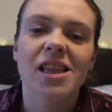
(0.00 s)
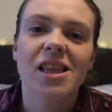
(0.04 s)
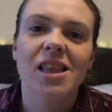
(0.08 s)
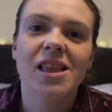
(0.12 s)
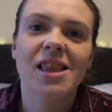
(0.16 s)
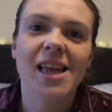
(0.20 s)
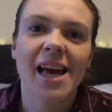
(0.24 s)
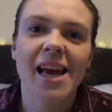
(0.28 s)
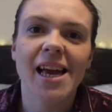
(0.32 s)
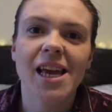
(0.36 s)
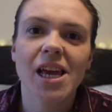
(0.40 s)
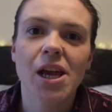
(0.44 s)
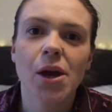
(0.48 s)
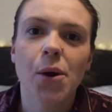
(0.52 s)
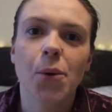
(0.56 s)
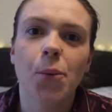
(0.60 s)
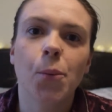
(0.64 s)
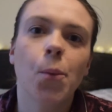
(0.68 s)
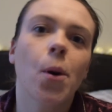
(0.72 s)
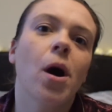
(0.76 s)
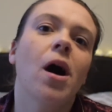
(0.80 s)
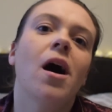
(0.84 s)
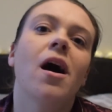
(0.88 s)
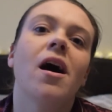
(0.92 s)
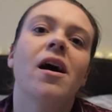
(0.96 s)
They
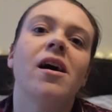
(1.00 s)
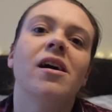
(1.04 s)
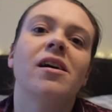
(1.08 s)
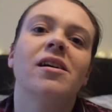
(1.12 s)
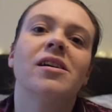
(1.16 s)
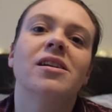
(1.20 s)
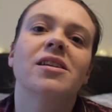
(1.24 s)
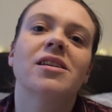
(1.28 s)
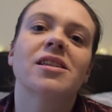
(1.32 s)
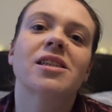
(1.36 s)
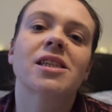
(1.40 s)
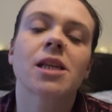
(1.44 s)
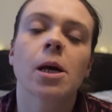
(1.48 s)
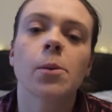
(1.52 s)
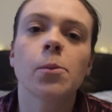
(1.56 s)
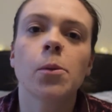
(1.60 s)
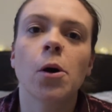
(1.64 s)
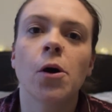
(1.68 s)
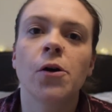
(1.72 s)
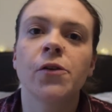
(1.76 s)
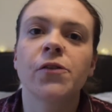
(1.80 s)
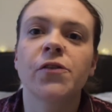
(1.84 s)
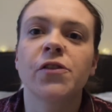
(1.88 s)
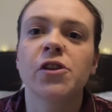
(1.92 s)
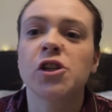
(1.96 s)
were some
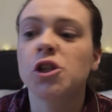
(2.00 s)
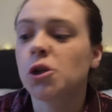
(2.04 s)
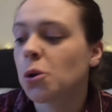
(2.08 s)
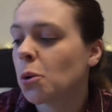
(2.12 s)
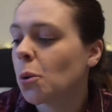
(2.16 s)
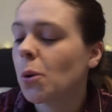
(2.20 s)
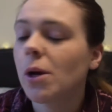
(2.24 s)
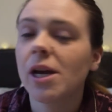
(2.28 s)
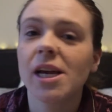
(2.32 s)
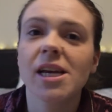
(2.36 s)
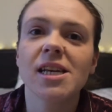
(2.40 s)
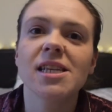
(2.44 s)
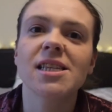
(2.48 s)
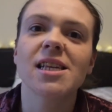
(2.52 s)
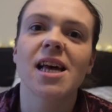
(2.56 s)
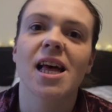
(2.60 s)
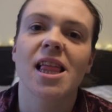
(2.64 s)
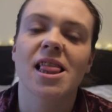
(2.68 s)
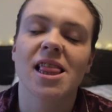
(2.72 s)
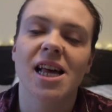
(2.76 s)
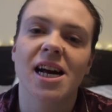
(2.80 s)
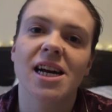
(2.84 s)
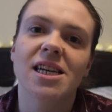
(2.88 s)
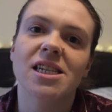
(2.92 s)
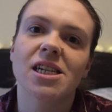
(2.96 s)
of the toys
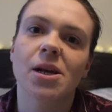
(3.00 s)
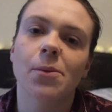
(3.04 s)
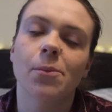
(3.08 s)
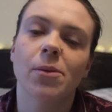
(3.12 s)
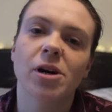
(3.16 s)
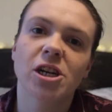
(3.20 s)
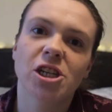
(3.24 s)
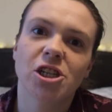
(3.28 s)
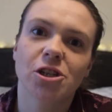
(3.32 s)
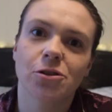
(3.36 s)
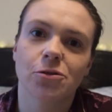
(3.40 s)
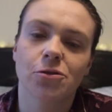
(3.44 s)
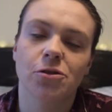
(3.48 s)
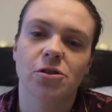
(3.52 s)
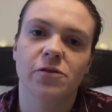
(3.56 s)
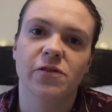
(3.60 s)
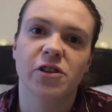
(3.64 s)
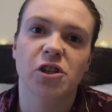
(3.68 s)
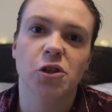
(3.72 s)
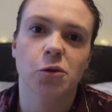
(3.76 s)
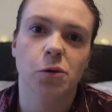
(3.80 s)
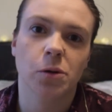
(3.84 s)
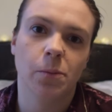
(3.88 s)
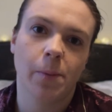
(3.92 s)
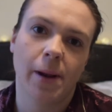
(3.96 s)
that my children have
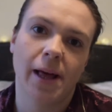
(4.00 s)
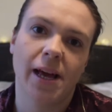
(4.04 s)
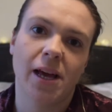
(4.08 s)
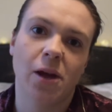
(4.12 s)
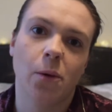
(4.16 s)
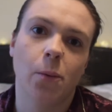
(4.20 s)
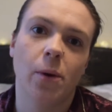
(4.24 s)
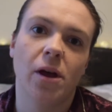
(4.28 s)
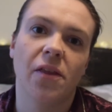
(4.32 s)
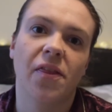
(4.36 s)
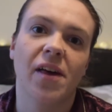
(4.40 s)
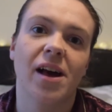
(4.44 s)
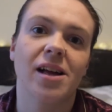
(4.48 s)
enjoyed playing with,